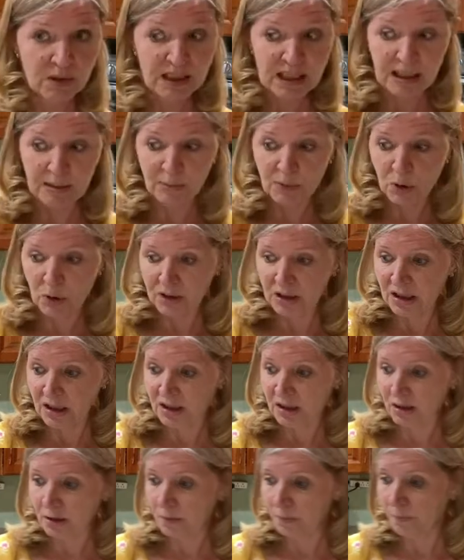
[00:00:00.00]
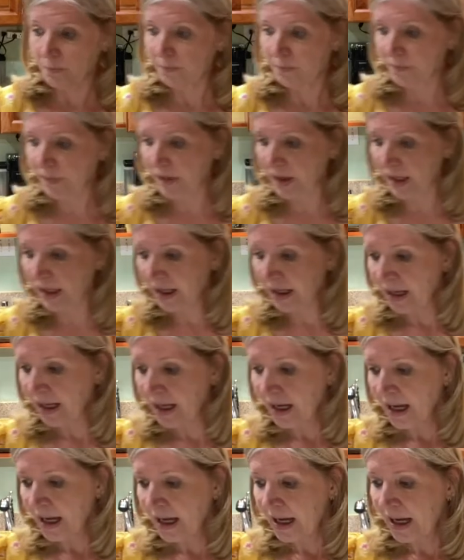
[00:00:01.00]
I'm going to do.
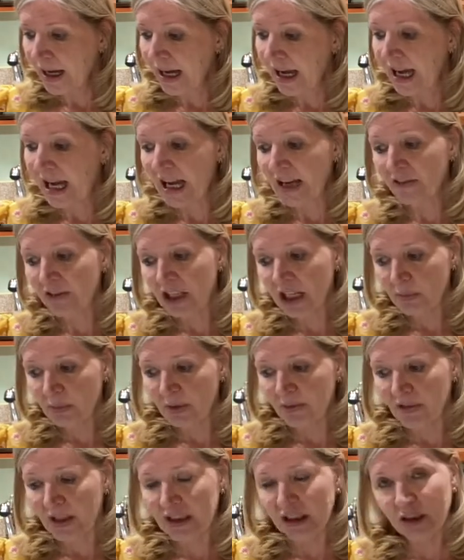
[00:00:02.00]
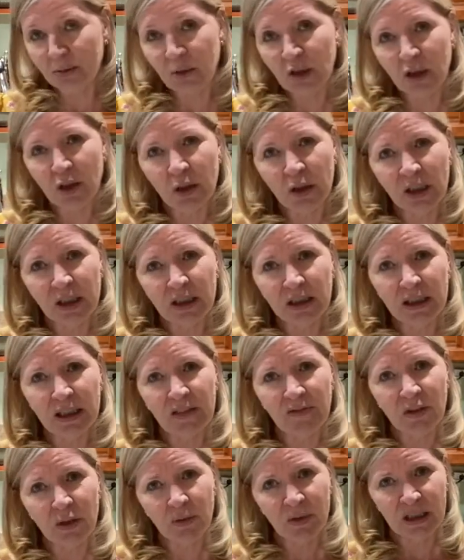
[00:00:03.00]
A half cup of vegetable oil.
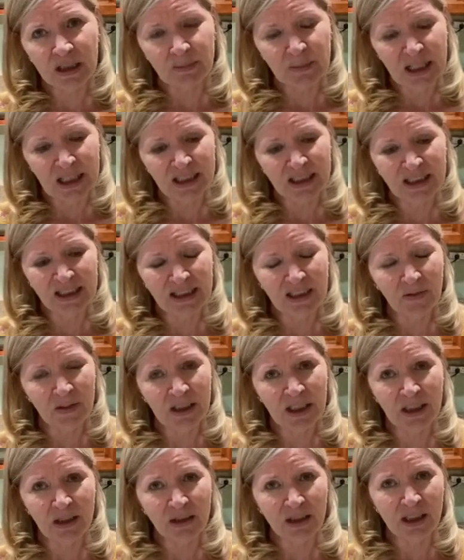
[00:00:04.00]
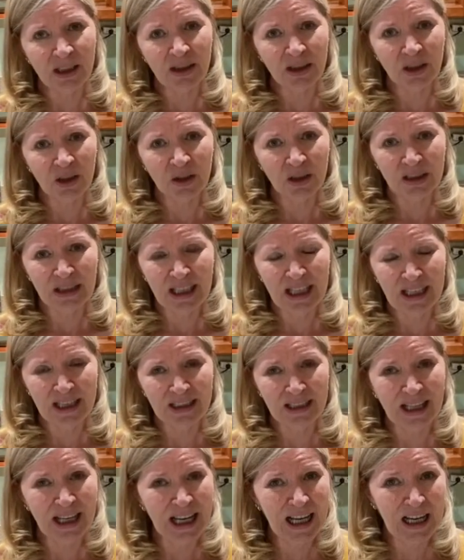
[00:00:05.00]
If you want to make this even healthier, you can add
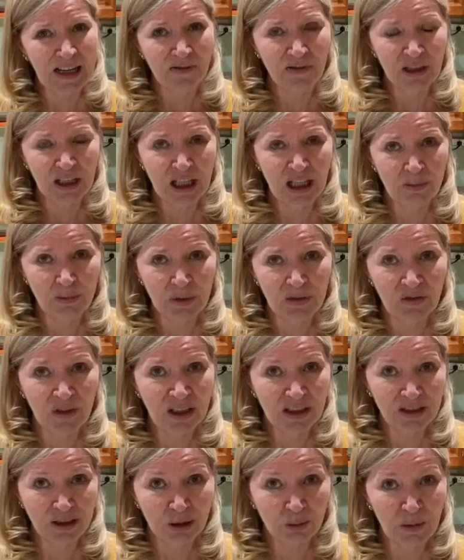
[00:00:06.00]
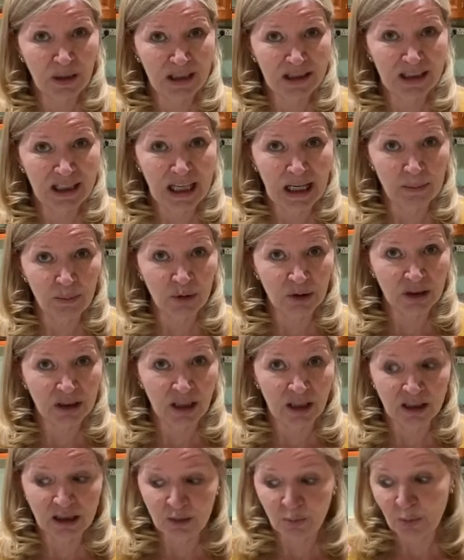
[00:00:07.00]
a half cup of unsweetened
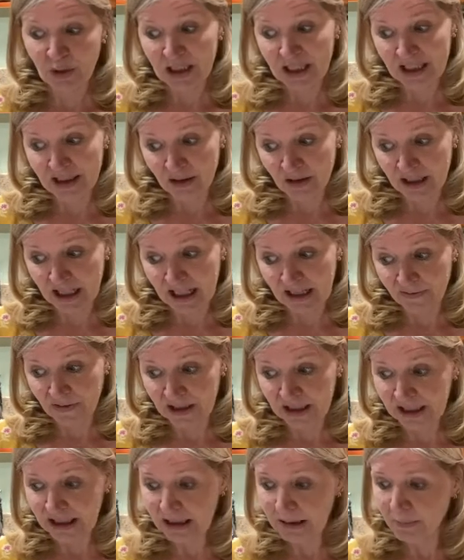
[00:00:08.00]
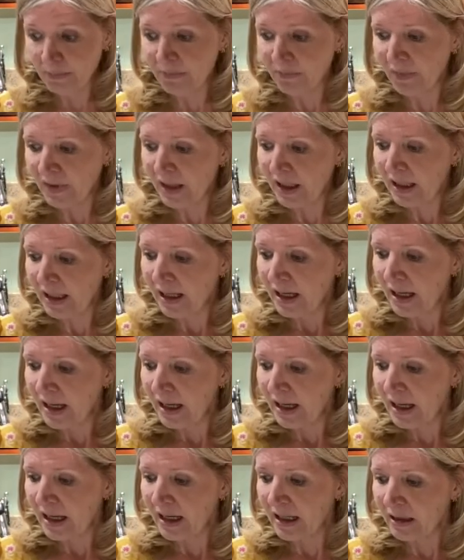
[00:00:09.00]
applesauce, but I don't have any.
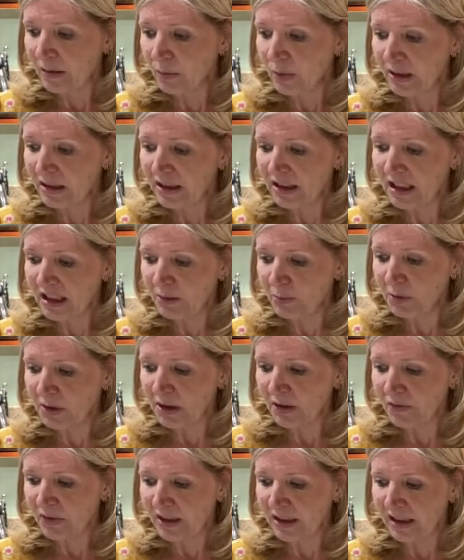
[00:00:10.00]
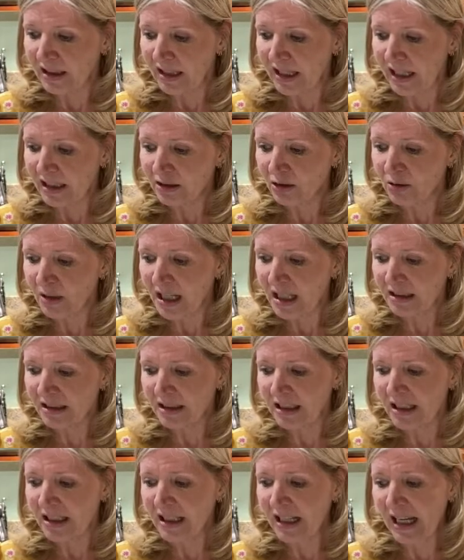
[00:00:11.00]
1 teaspoon of vanilla extract
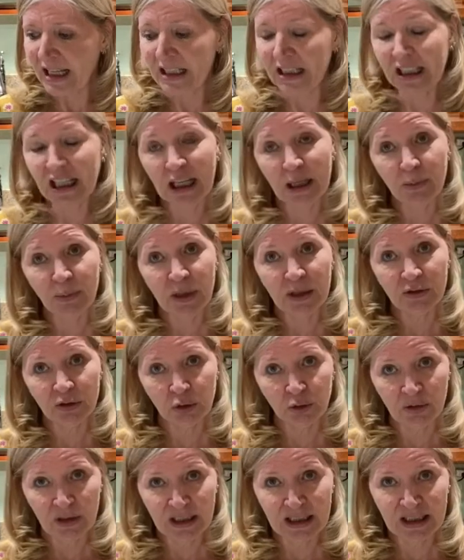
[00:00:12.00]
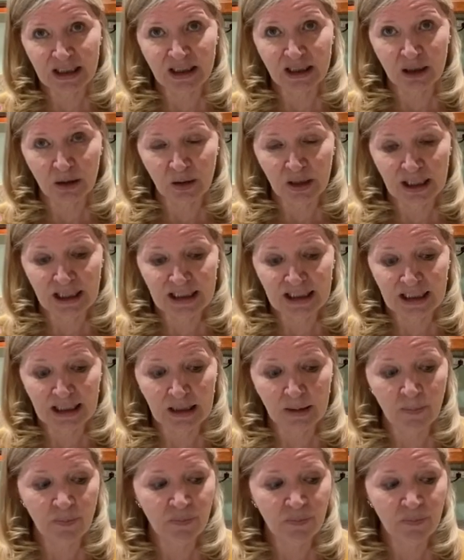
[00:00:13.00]
and a cup of shredded zucchini.